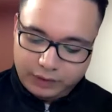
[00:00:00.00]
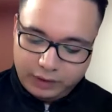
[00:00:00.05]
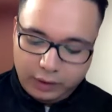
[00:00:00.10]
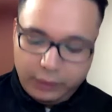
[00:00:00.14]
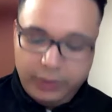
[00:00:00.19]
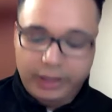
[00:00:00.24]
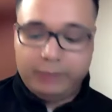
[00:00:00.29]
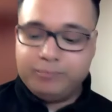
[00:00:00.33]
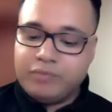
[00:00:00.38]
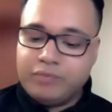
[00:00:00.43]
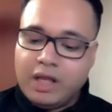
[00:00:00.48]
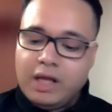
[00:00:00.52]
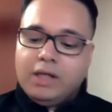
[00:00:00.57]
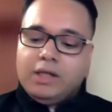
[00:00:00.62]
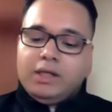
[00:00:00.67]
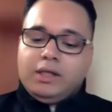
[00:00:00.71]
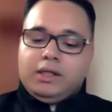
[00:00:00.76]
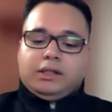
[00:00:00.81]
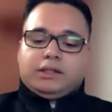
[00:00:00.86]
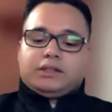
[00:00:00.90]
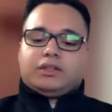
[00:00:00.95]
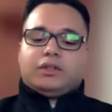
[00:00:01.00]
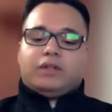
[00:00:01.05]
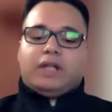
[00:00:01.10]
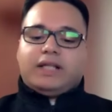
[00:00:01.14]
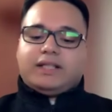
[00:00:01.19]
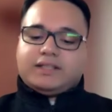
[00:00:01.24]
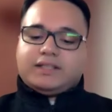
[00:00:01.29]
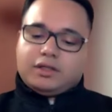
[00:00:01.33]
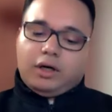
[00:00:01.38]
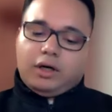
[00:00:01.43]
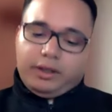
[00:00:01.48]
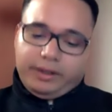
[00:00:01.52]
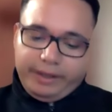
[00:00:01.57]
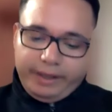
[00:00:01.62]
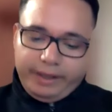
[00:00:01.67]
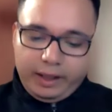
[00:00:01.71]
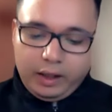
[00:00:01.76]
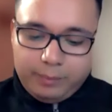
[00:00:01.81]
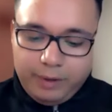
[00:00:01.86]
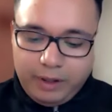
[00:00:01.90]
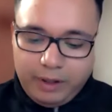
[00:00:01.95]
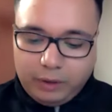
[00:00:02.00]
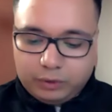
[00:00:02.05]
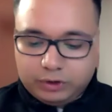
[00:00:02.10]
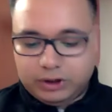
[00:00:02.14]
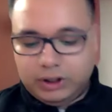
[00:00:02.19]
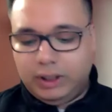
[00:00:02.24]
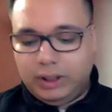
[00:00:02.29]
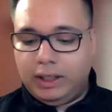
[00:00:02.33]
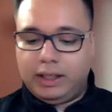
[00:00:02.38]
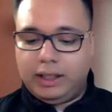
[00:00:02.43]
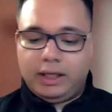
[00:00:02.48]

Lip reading: Okay, so let's start thinking about